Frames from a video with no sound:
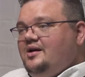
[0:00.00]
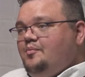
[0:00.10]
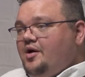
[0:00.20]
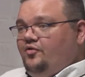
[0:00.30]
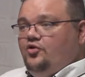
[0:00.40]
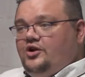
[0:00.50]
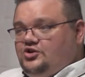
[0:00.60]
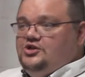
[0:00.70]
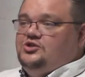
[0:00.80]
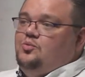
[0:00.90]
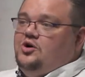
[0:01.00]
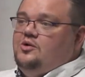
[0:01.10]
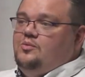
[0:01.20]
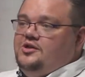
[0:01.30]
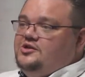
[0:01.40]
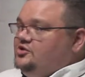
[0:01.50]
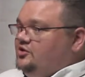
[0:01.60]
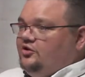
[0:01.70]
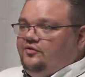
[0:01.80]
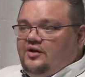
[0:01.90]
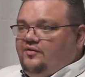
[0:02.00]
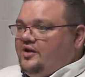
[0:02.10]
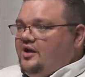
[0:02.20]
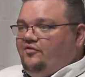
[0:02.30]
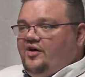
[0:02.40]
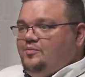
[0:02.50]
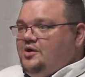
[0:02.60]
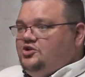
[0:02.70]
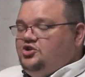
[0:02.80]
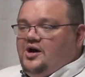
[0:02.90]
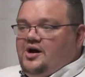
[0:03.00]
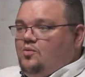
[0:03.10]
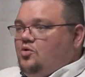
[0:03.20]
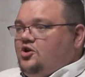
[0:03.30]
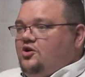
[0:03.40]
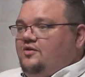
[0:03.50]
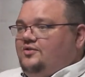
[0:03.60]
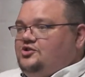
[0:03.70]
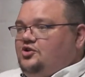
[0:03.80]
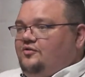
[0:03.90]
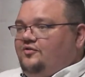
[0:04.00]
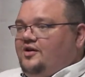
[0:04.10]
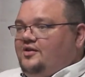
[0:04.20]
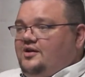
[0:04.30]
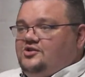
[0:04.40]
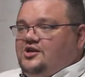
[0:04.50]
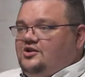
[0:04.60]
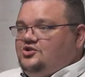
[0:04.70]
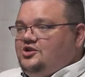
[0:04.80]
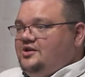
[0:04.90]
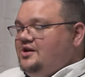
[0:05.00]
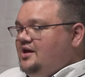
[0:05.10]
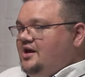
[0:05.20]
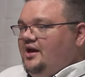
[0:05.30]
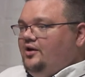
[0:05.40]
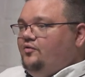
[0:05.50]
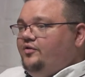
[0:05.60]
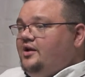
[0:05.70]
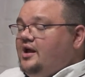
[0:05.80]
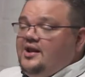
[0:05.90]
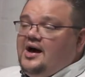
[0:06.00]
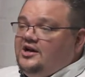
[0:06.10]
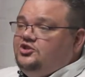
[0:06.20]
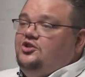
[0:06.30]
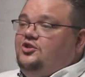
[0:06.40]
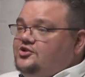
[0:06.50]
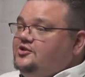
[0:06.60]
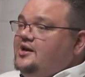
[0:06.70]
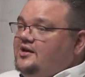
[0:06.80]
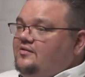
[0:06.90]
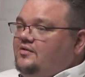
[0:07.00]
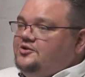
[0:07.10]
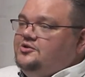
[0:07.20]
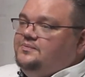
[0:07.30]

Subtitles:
but if you're interested in working with us, love to have a kind of 5 minute chat, work out if there's a good fit there, a synergy, and go for that. And that actually does get conversion.